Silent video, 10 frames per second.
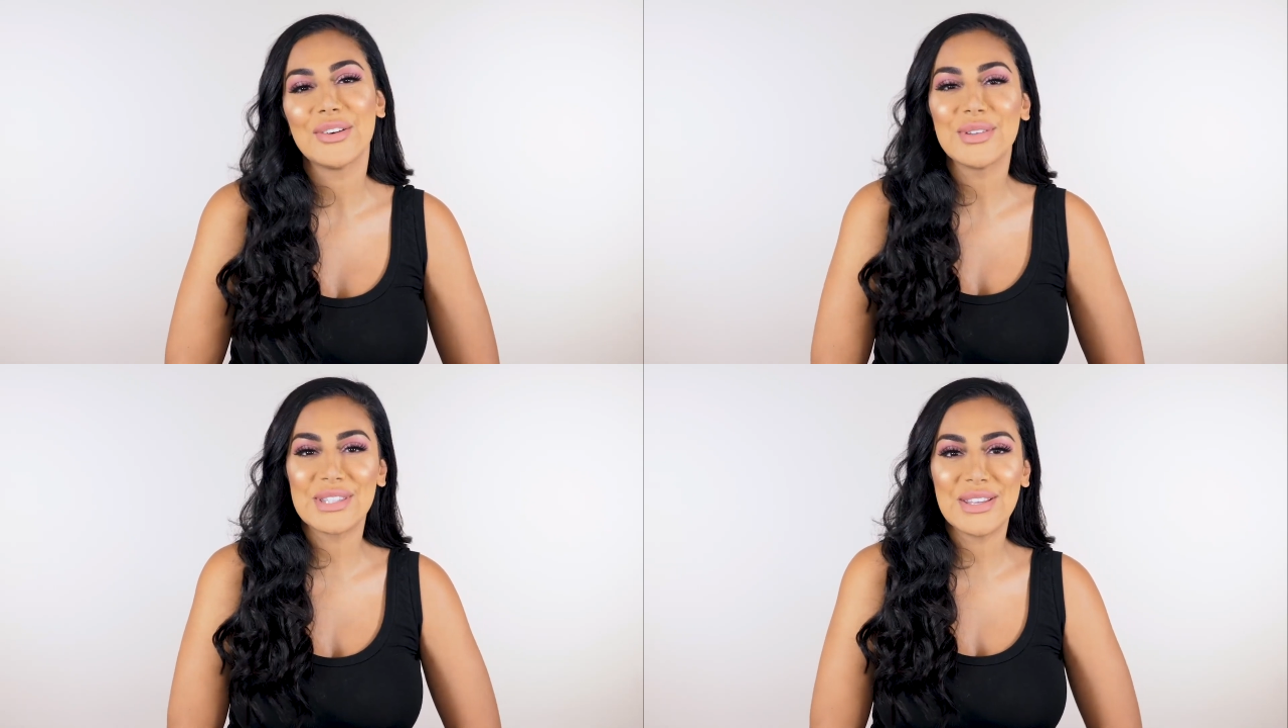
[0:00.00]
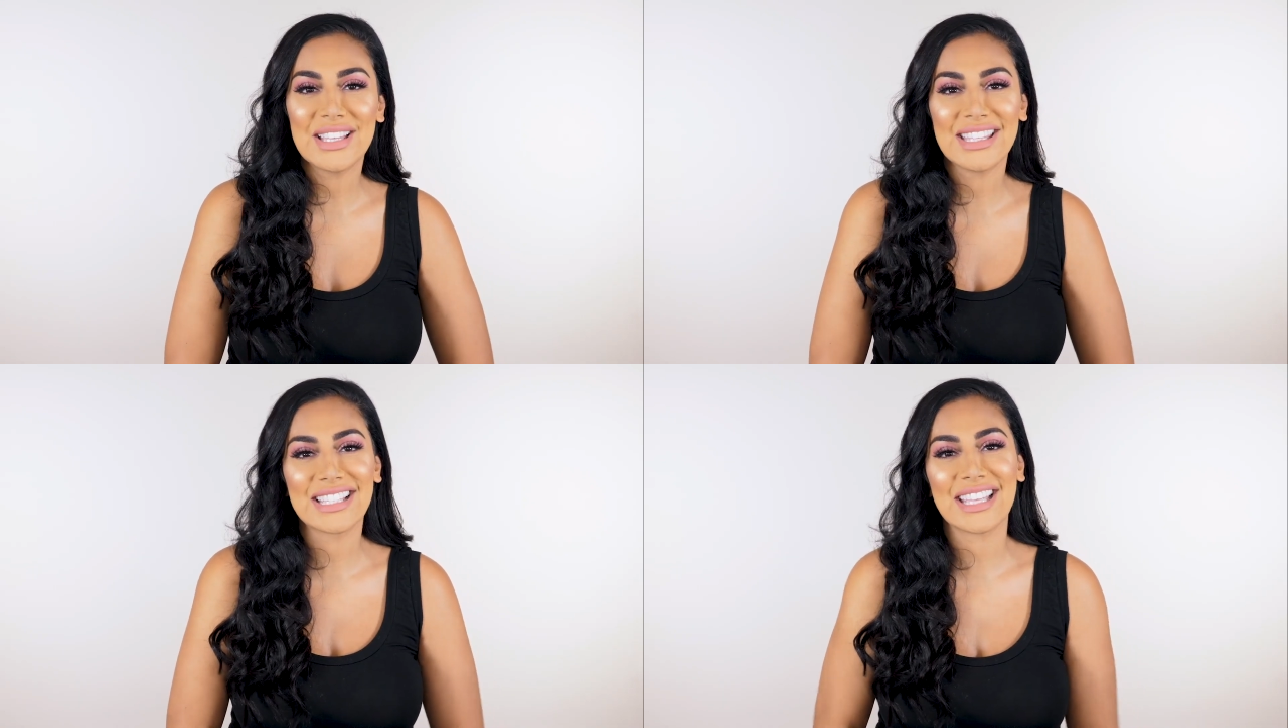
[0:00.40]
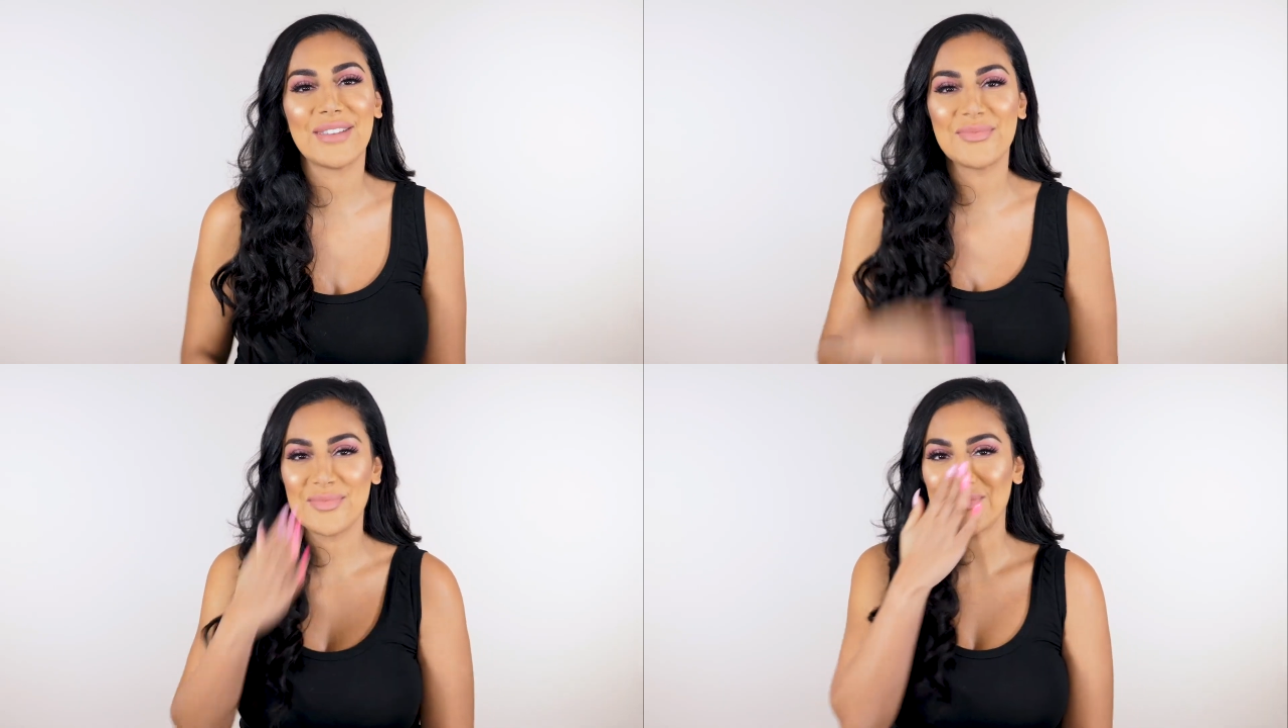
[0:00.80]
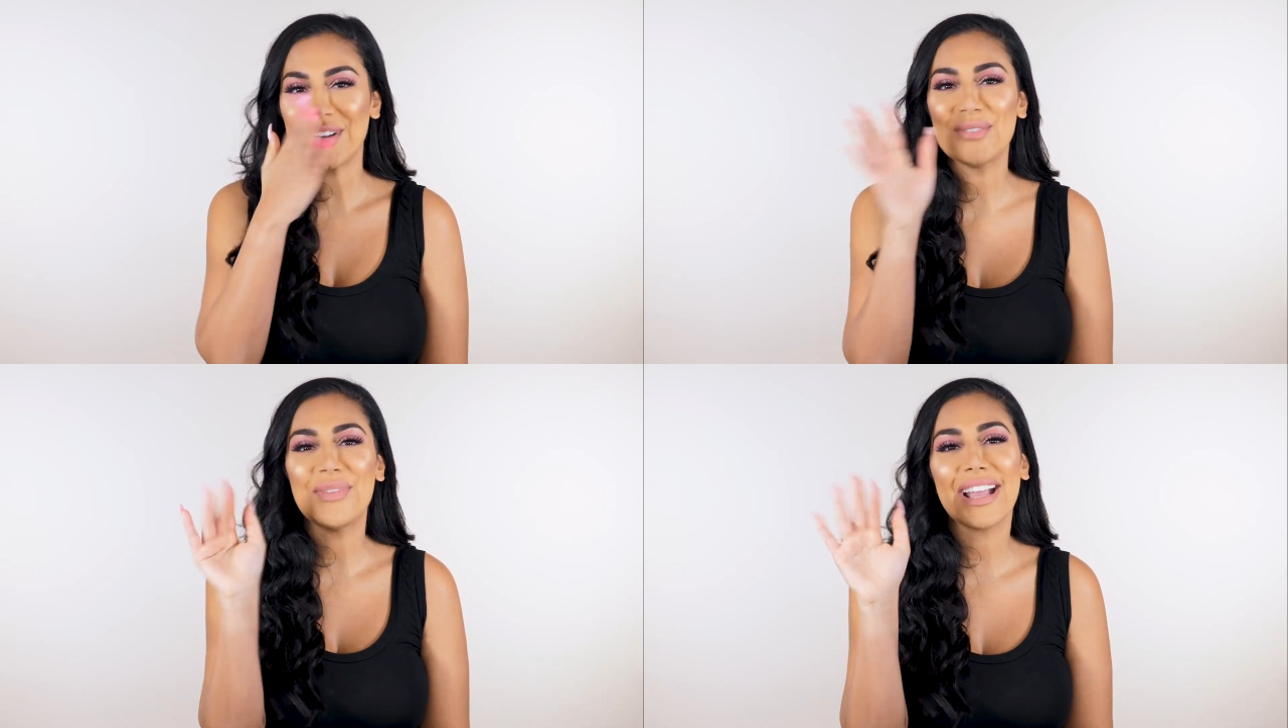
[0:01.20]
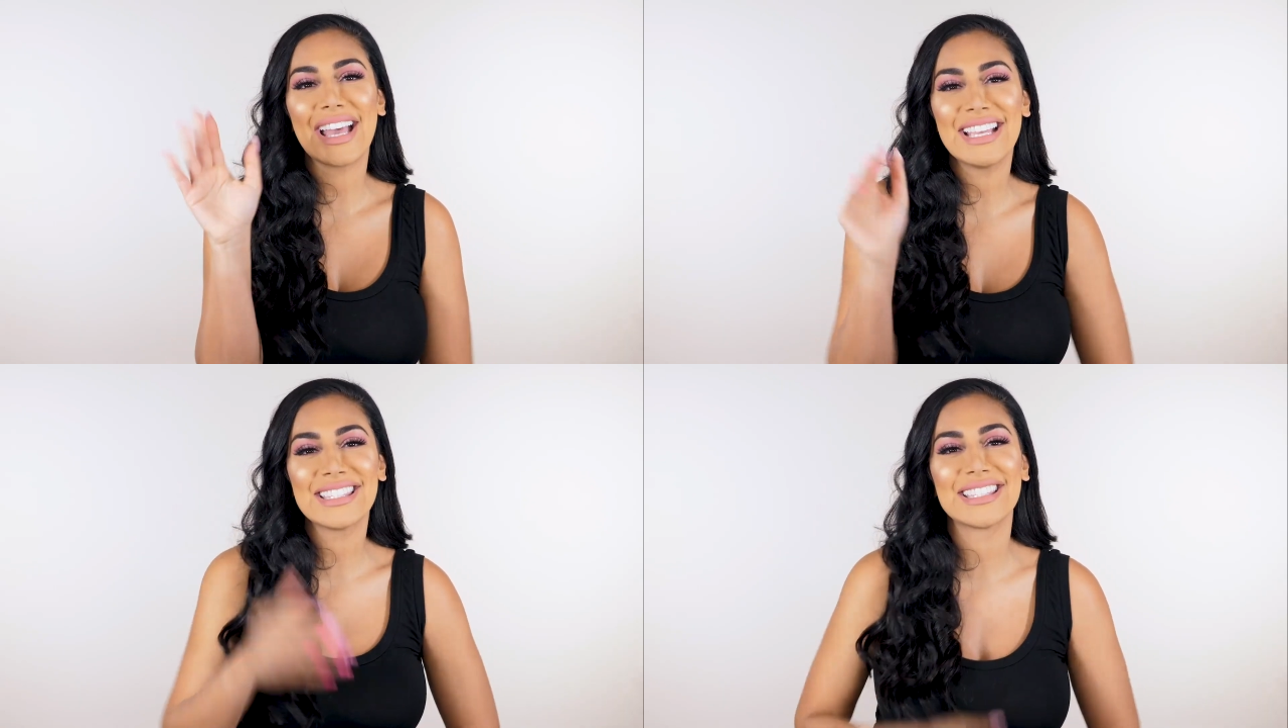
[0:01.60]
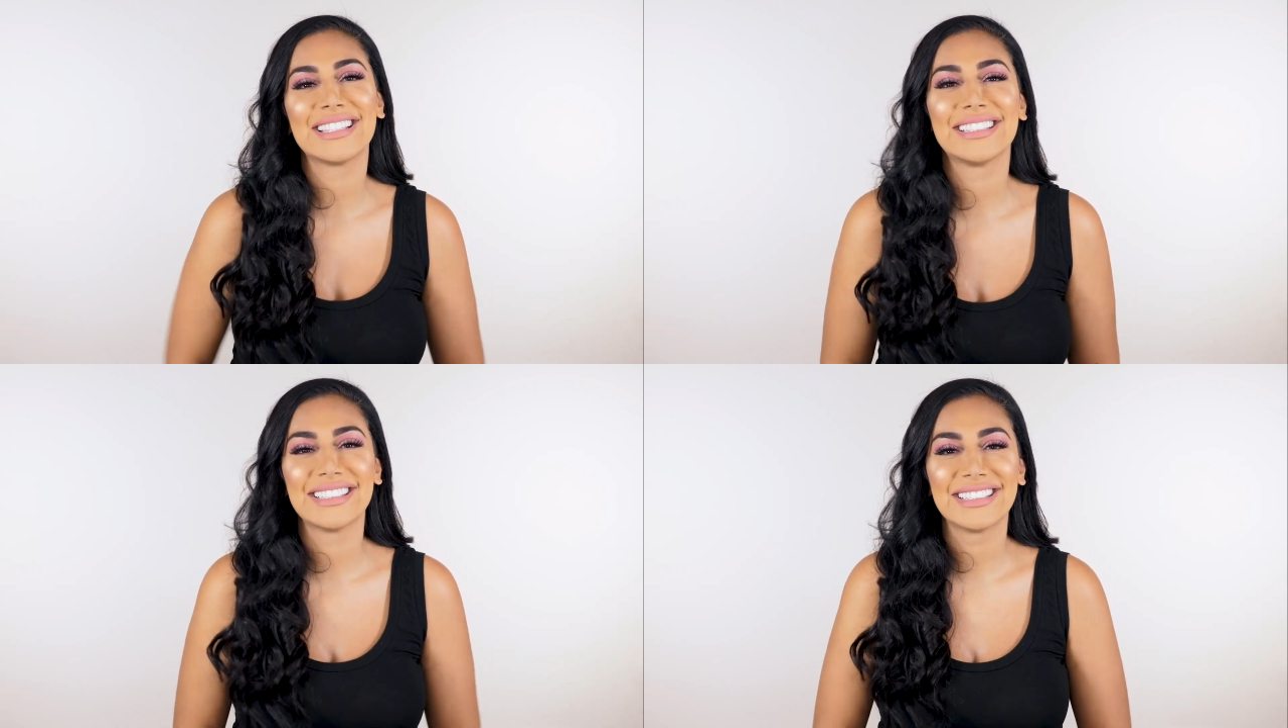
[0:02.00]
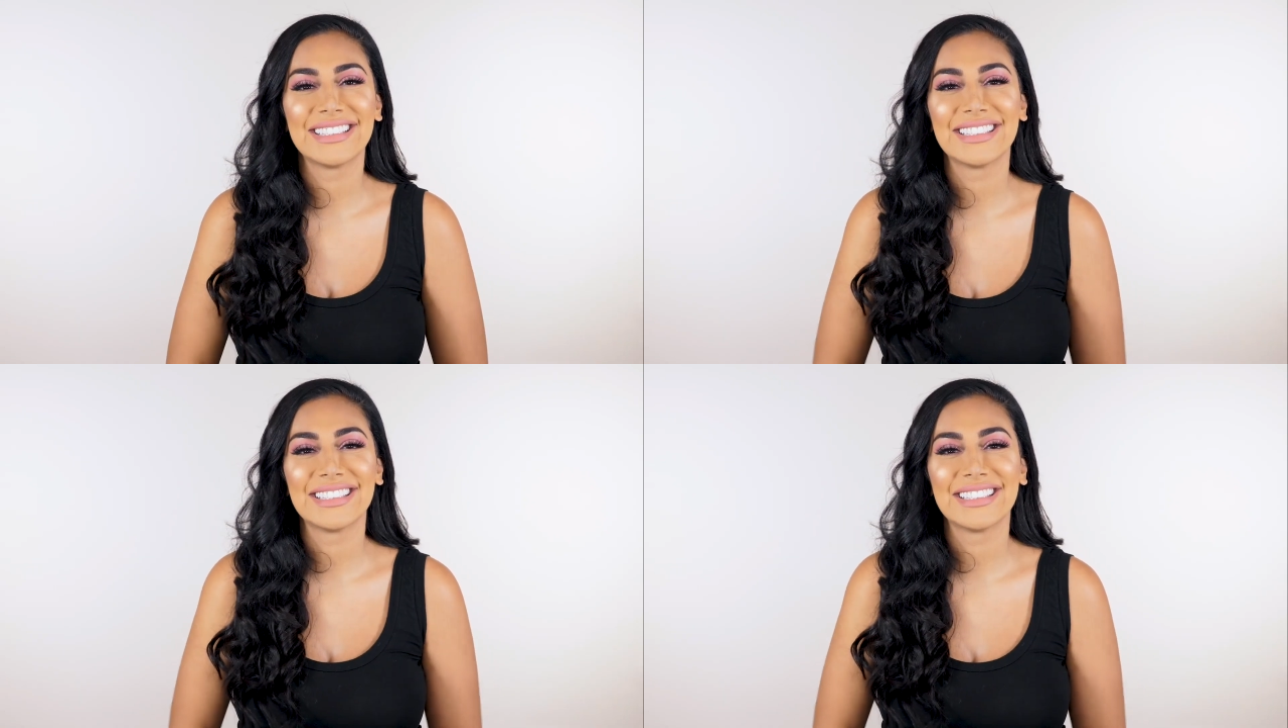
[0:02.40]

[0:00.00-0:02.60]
We'll see you guys next time. Bye guys.